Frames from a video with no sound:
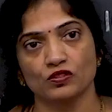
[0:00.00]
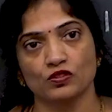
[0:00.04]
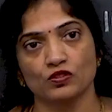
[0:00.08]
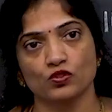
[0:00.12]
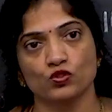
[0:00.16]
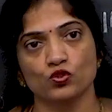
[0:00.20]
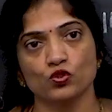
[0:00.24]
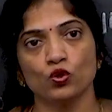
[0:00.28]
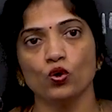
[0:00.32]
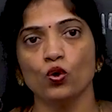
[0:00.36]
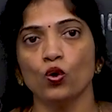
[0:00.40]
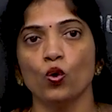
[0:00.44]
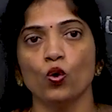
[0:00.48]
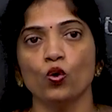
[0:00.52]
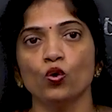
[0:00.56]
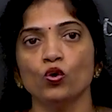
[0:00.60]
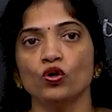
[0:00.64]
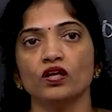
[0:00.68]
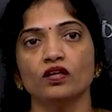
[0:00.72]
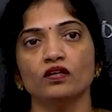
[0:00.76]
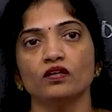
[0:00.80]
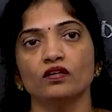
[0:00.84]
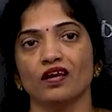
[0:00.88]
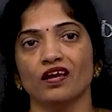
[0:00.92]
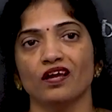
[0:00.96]
So
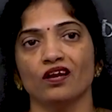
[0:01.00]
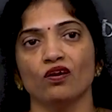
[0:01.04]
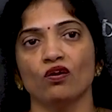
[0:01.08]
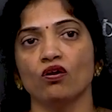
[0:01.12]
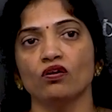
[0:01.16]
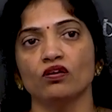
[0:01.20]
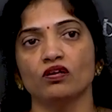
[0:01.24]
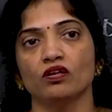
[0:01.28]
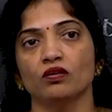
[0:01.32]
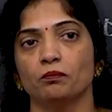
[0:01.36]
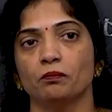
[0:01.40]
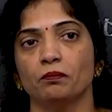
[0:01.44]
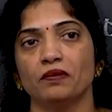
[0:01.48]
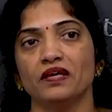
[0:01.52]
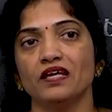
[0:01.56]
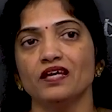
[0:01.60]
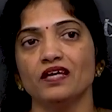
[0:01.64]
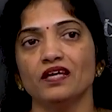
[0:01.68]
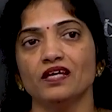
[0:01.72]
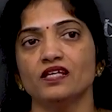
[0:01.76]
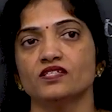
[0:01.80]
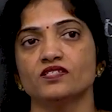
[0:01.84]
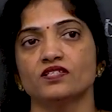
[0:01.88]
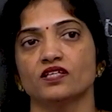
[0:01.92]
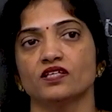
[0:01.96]
owner cannot be
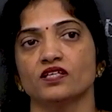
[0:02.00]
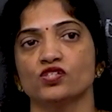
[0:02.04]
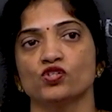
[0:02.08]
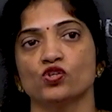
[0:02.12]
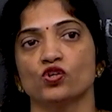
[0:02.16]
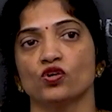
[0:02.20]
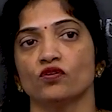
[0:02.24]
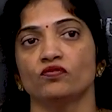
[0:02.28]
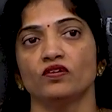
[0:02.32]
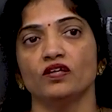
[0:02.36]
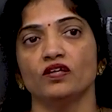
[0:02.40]
in search of